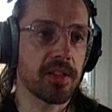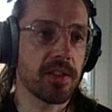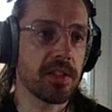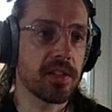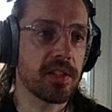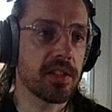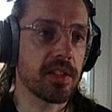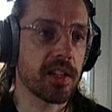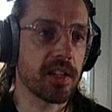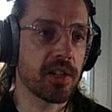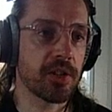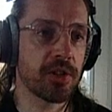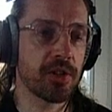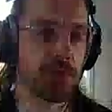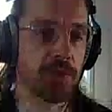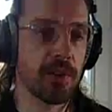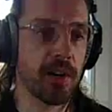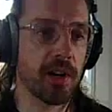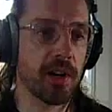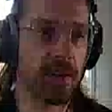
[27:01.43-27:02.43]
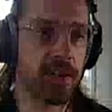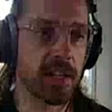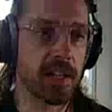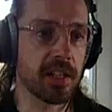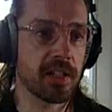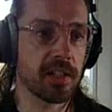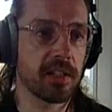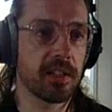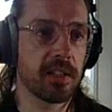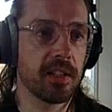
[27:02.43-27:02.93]
is like a shorthand for saying,
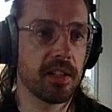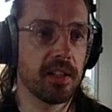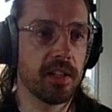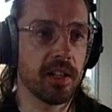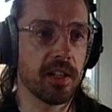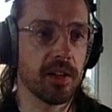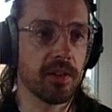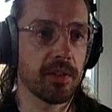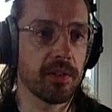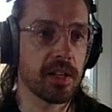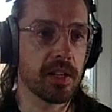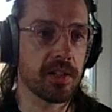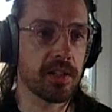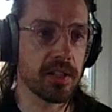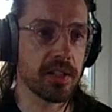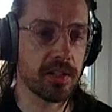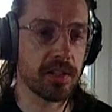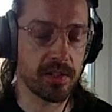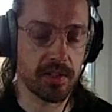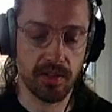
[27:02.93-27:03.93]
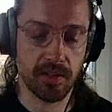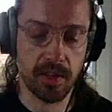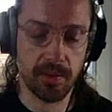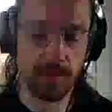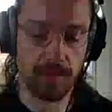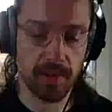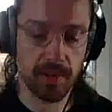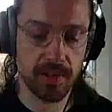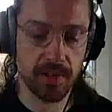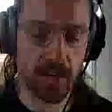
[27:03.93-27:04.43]
you know, exists, so that would be
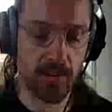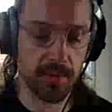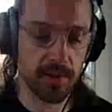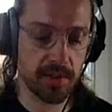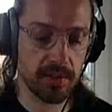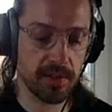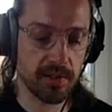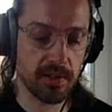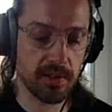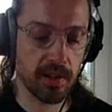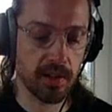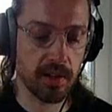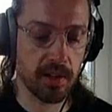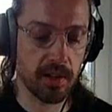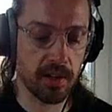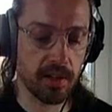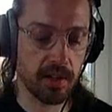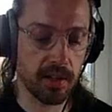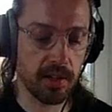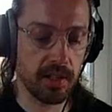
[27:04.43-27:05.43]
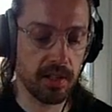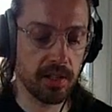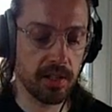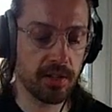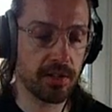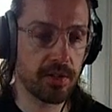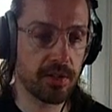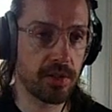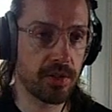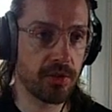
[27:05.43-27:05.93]
the same as is
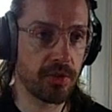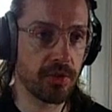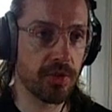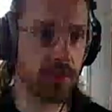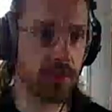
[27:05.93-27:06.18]
true.